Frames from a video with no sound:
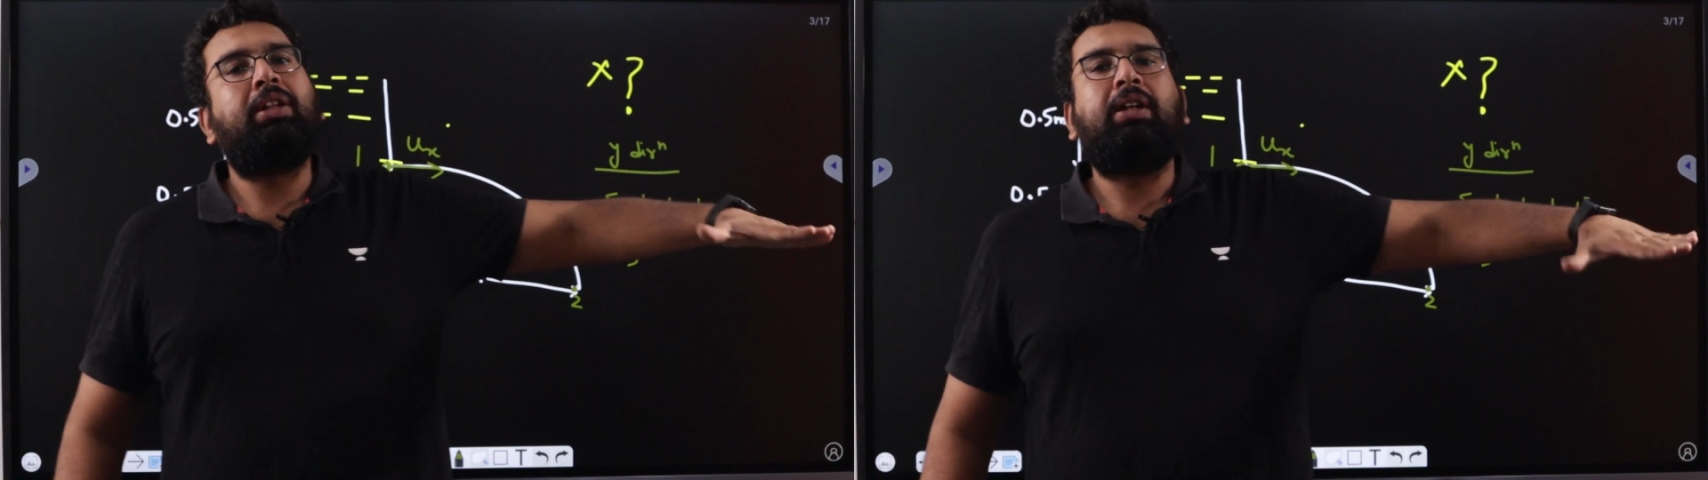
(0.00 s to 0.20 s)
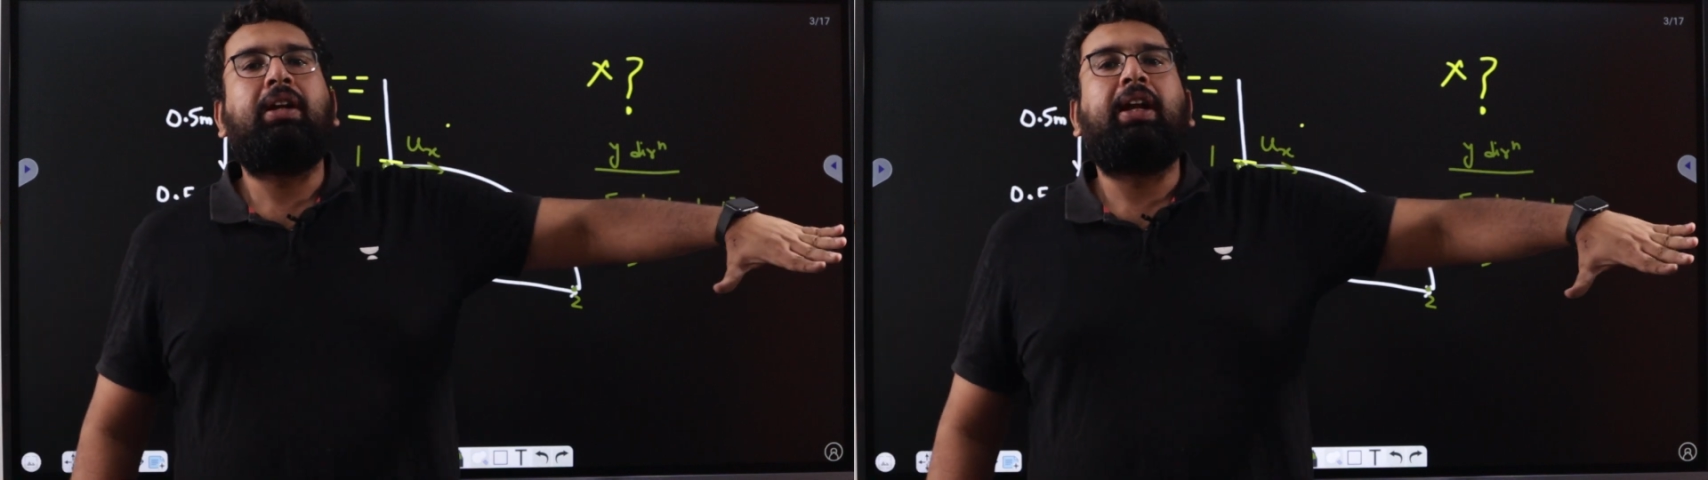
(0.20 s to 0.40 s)

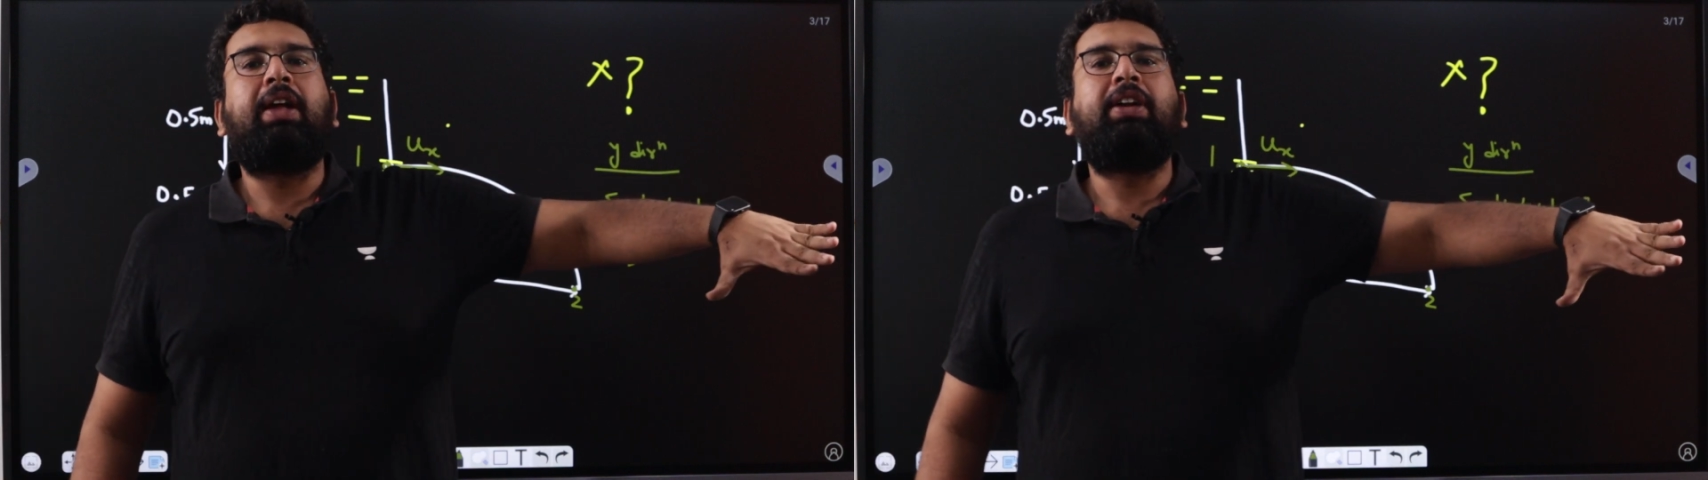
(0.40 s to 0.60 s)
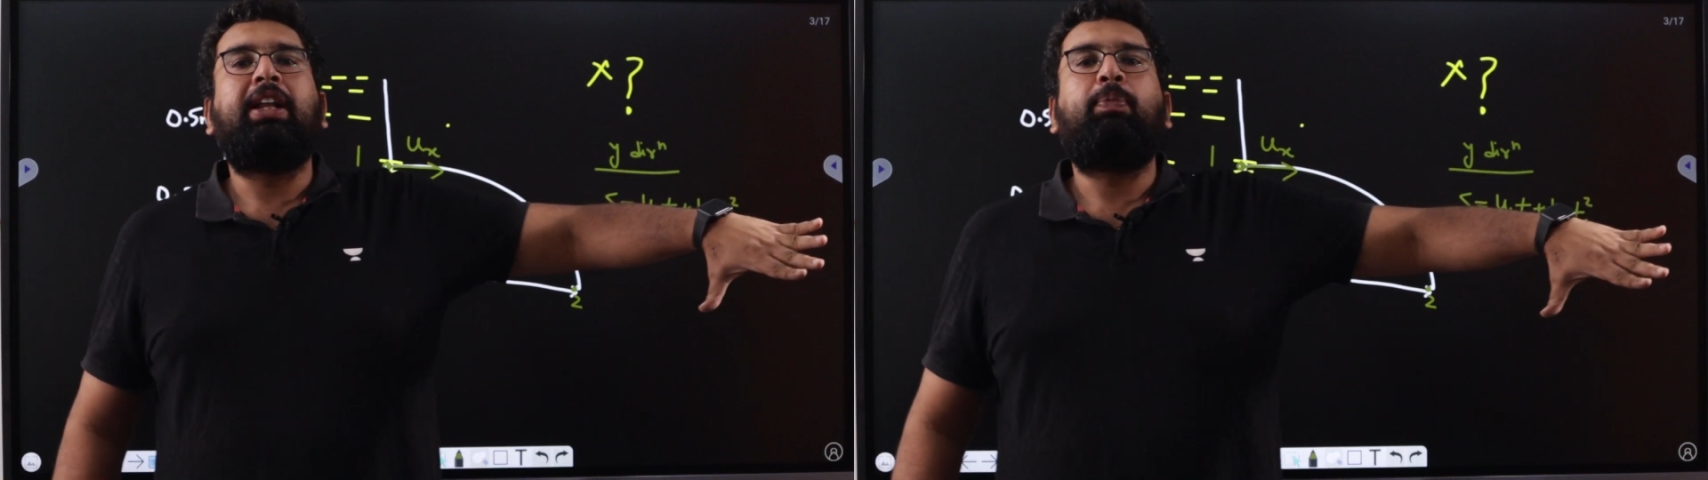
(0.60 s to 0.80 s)
under the
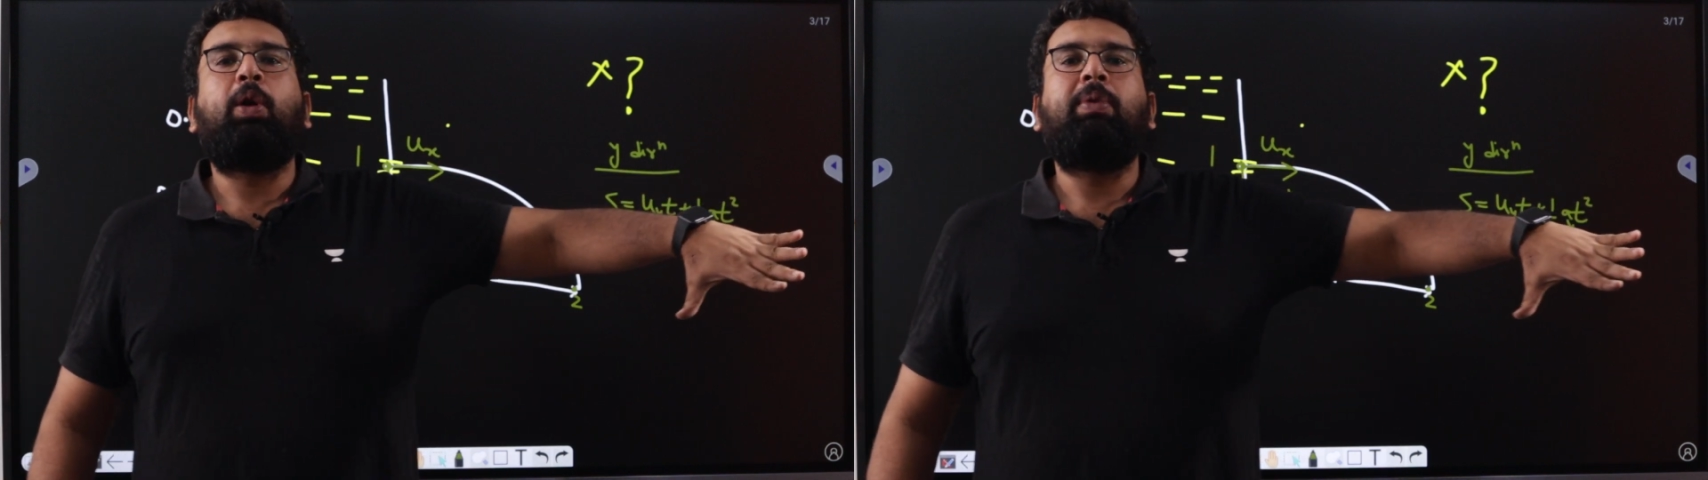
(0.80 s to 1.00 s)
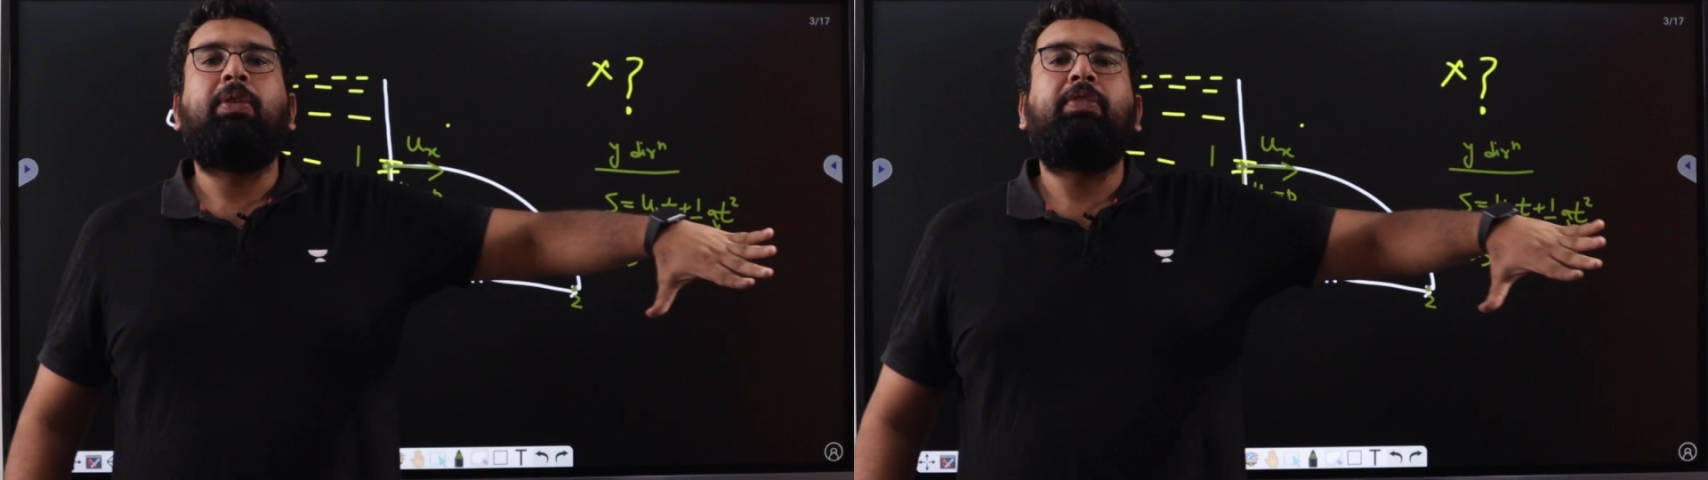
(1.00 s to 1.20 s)
gravity
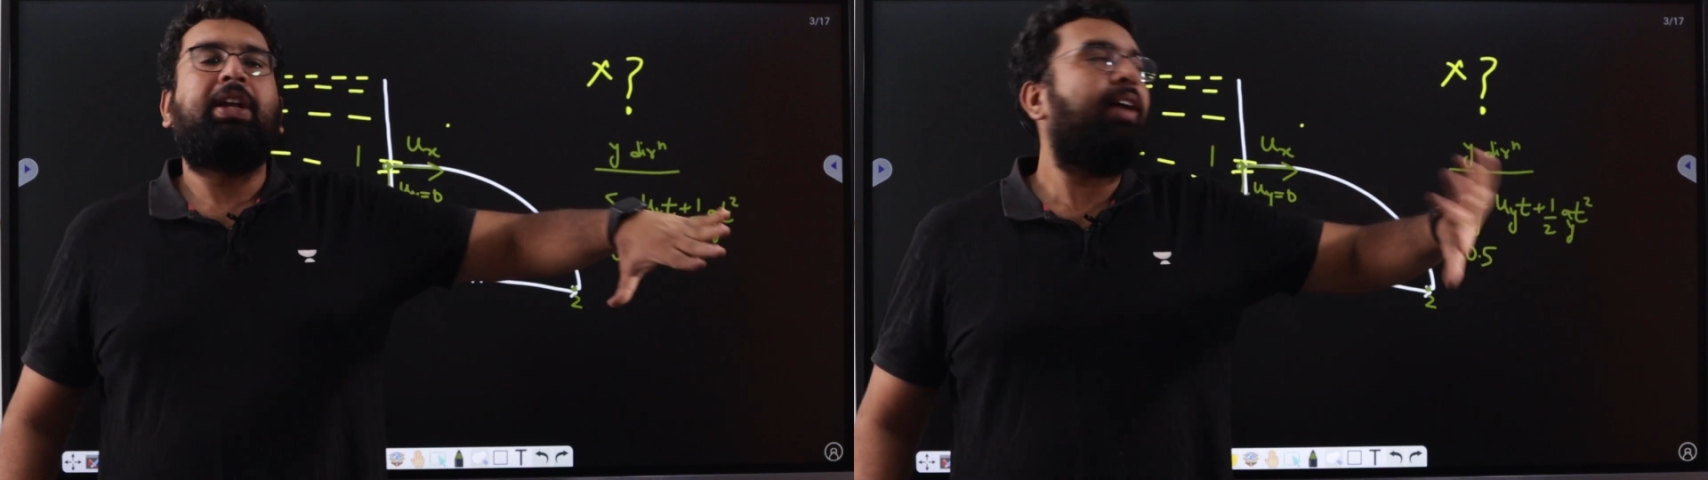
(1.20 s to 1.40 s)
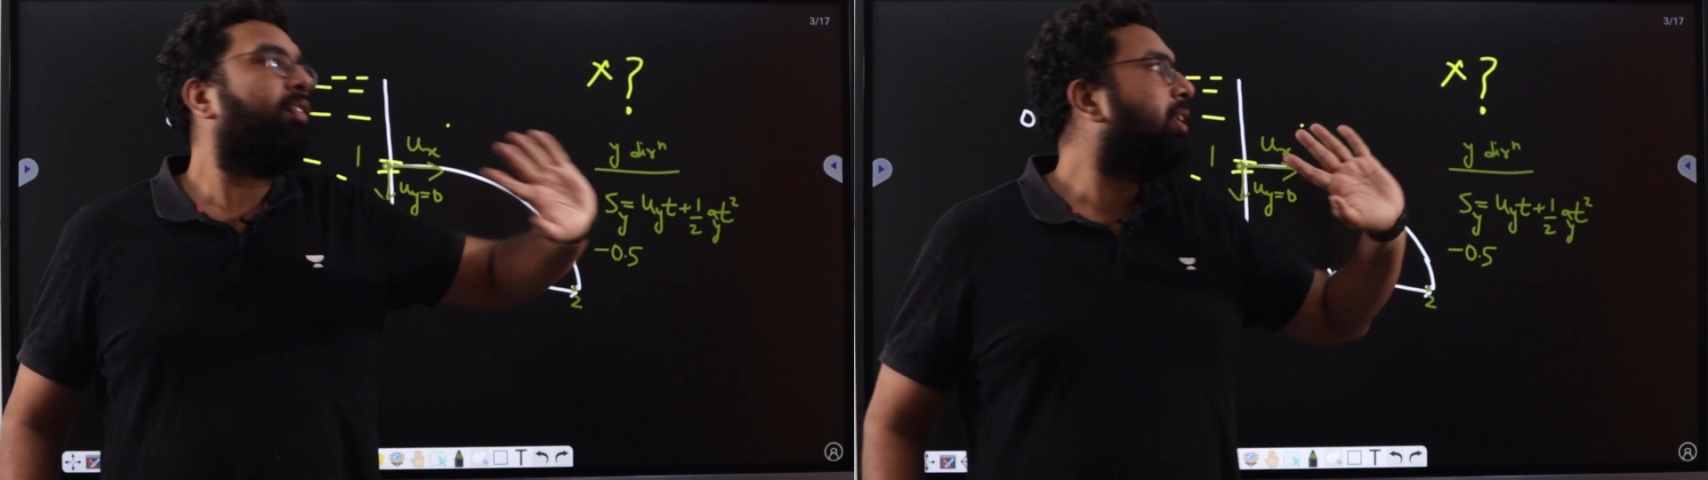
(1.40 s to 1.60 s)
problem, we have